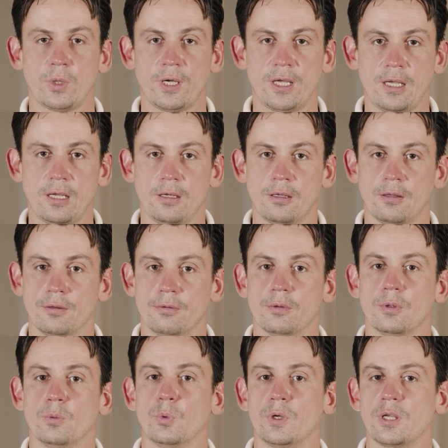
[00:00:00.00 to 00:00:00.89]
way,
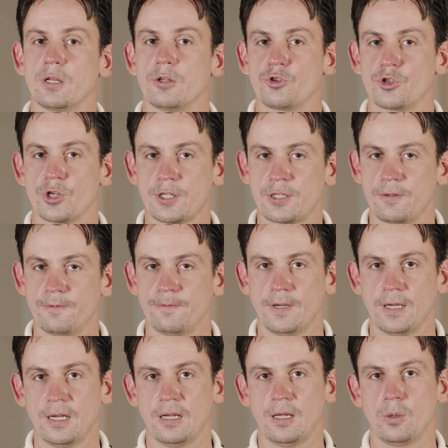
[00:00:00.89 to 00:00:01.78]
we can
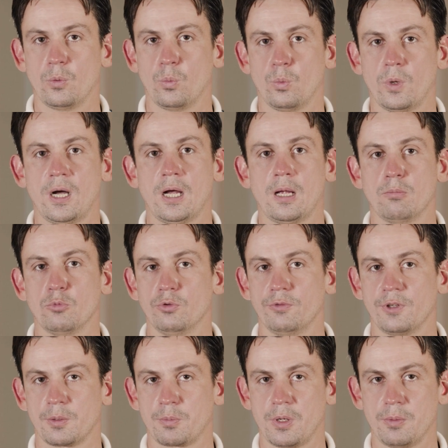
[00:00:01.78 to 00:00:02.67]
justify why
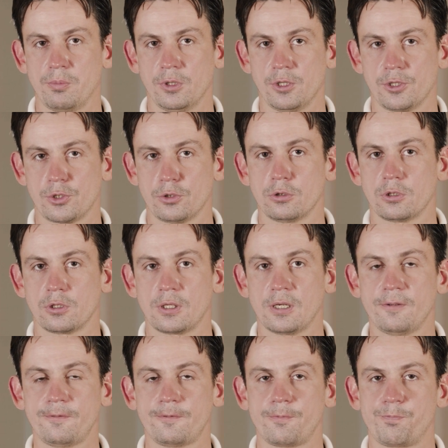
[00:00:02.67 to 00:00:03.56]
moving people is not
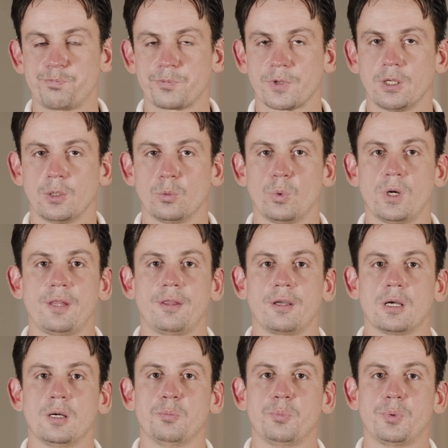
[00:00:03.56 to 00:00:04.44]
enough and why
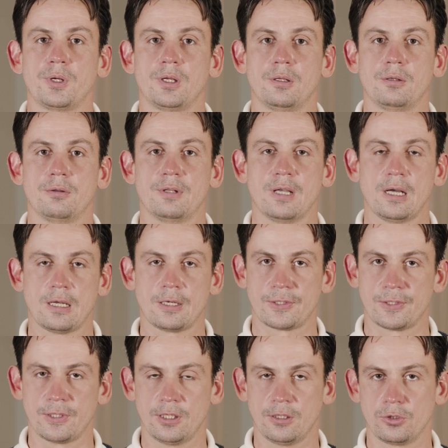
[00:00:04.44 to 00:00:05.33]
the company
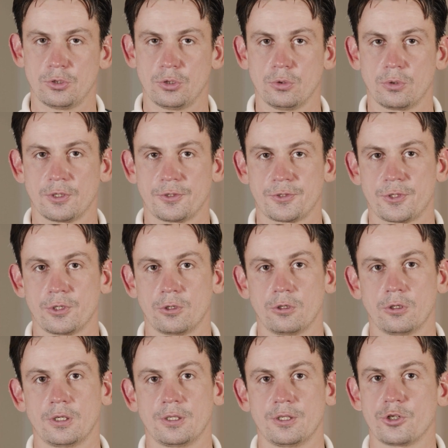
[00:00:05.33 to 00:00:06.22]
does need to
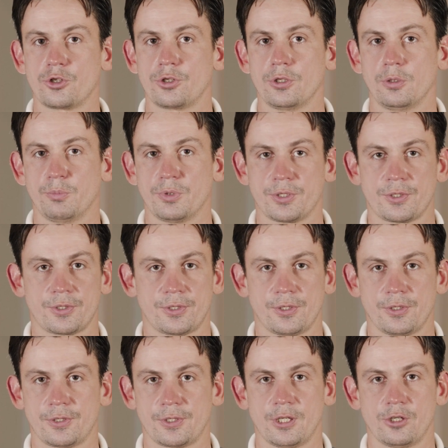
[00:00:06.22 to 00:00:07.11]
consider additional
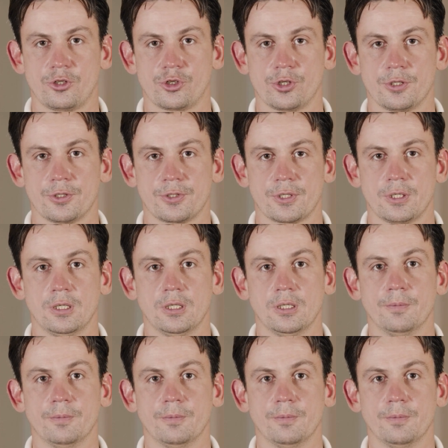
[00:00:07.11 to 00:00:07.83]
businesses such as